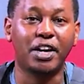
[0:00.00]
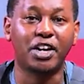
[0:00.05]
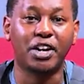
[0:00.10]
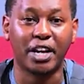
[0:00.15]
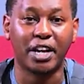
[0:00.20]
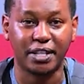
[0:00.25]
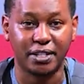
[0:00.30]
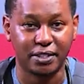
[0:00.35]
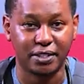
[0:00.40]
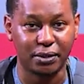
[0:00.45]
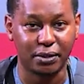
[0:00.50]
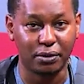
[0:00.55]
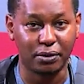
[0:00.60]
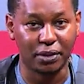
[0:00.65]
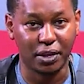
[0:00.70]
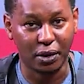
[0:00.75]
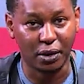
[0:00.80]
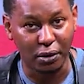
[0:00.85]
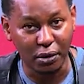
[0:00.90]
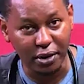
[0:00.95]
rains,
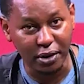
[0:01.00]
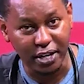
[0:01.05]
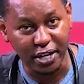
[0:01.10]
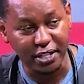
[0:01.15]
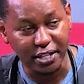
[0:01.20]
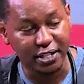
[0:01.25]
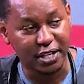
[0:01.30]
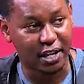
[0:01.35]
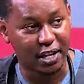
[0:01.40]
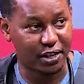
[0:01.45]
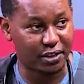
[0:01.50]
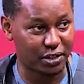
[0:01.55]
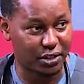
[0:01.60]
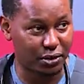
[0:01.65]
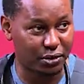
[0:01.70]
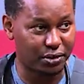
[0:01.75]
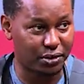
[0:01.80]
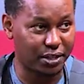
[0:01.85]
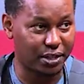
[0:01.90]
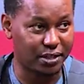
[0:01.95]
the long rains and the
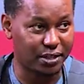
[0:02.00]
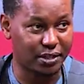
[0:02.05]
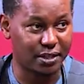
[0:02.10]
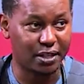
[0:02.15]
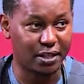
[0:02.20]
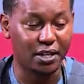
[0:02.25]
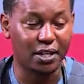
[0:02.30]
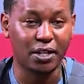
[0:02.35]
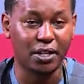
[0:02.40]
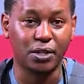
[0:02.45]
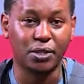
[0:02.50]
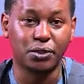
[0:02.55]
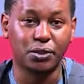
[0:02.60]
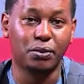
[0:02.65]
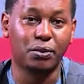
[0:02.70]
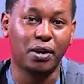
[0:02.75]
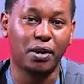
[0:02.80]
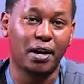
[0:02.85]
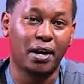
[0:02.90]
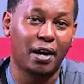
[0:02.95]
short rains. Sure.
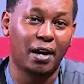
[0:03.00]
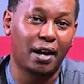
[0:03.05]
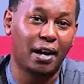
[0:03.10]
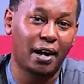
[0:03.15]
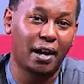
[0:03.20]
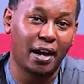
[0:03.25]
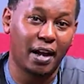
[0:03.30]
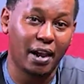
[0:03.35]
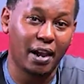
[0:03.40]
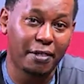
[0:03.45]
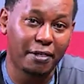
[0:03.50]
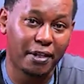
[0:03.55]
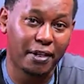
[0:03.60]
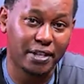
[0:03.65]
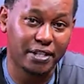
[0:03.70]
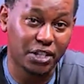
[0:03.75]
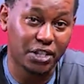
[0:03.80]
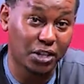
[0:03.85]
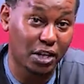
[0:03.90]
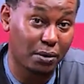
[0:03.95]
So health
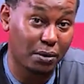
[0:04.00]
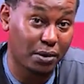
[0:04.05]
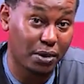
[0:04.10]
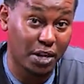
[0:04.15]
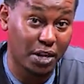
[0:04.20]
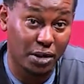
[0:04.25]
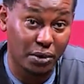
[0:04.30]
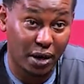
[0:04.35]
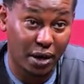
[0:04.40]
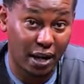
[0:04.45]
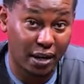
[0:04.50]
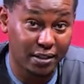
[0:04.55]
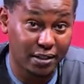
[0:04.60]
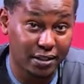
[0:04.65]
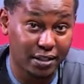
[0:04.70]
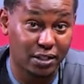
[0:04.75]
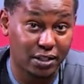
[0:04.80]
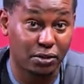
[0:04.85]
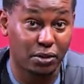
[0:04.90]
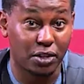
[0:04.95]
is actually within your
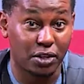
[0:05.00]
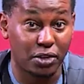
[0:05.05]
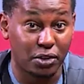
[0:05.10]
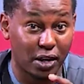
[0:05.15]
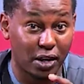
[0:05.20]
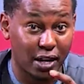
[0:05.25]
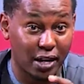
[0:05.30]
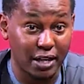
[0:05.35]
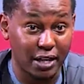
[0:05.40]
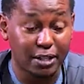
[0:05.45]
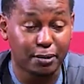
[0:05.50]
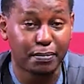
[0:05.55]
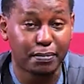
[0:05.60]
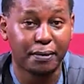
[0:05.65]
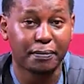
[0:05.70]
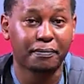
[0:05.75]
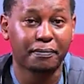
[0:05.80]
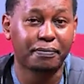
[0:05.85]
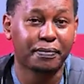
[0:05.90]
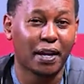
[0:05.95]
hands, within your grasp.
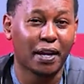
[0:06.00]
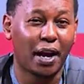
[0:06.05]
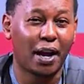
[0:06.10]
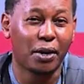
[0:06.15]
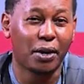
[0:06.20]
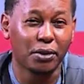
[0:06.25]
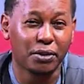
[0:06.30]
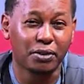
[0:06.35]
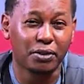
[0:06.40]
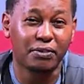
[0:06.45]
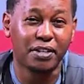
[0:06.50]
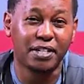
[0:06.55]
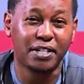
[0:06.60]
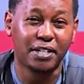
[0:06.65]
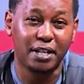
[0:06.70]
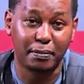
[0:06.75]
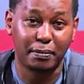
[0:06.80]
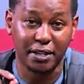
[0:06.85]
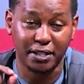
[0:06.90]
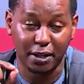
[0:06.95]
A lot of it
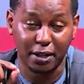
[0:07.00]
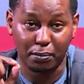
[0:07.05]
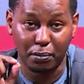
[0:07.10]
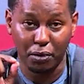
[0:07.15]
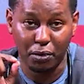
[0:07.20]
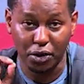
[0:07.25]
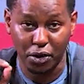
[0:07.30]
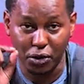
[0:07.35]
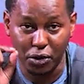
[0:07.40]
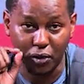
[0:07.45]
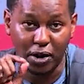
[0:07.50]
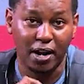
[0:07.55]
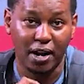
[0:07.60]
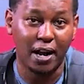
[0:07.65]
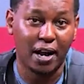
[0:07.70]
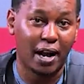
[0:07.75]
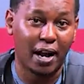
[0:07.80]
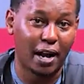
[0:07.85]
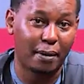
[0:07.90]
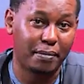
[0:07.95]
depends upon your
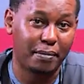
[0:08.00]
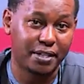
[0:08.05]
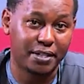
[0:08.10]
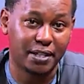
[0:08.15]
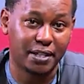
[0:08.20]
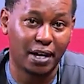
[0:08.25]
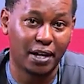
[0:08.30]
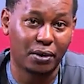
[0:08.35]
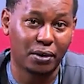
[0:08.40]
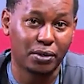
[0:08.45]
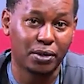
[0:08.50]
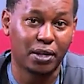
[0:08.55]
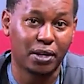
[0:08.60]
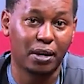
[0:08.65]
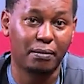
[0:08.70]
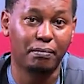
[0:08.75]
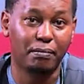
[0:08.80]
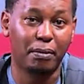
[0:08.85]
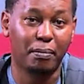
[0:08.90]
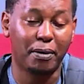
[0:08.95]
habits. A lot
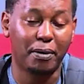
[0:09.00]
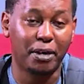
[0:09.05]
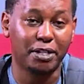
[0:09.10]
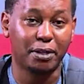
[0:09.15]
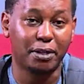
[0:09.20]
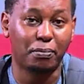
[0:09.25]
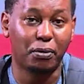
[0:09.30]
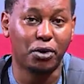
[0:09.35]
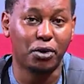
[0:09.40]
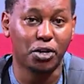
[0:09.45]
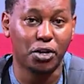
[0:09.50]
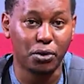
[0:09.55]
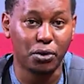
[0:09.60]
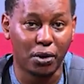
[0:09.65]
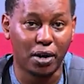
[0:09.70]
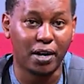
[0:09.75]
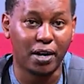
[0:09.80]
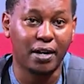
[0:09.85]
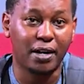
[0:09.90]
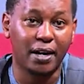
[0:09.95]
depends upon
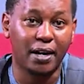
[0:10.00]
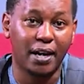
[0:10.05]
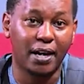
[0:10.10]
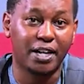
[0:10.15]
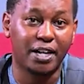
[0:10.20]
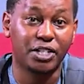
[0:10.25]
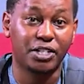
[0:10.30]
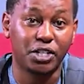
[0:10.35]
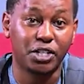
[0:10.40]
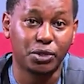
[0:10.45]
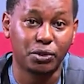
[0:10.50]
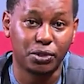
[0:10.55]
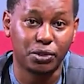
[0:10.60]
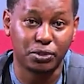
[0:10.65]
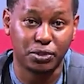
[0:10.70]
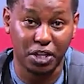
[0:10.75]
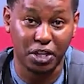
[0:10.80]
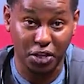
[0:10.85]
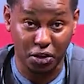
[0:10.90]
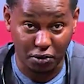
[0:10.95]
your decisions
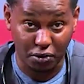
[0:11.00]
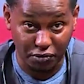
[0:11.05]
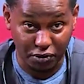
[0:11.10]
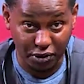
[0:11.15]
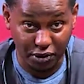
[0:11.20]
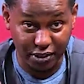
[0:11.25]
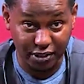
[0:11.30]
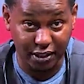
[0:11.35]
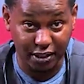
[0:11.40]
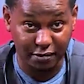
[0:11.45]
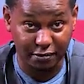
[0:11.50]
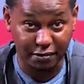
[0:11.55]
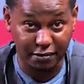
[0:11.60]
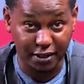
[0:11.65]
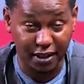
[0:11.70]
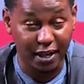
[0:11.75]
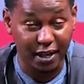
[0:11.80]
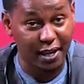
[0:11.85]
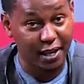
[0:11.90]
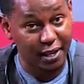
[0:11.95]
to take care of yourself.
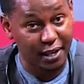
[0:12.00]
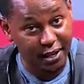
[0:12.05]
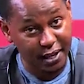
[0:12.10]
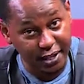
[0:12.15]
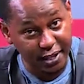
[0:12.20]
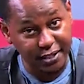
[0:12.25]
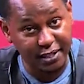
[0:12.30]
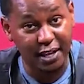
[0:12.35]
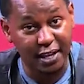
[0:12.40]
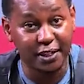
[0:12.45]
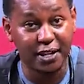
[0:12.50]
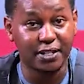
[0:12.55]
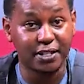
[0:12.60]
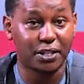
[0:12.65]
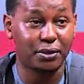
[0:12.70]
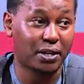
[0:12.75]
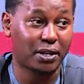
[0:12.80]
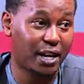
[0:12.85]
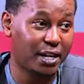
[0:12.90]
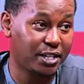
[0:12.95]
Yes, there are things
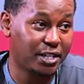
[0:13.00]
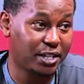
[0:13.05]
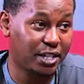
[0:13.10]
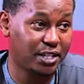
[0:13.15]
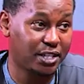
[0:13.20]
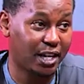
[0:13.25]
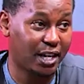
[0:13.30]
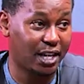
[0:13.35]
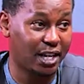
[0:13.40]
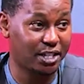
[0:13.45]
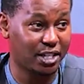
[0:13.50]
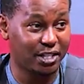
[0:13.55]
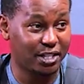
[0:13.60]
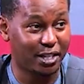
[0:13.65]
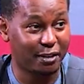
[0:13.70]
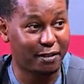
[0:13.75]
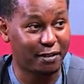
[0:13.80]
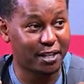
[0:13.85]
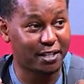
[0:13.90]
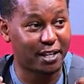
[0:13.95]
that you can't change. I can't change
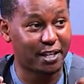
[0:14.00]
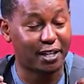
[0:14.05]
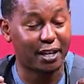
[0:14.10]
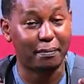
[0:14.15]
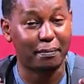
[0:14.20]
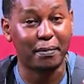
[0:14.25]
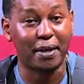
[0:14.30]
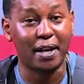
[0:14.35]
the fact that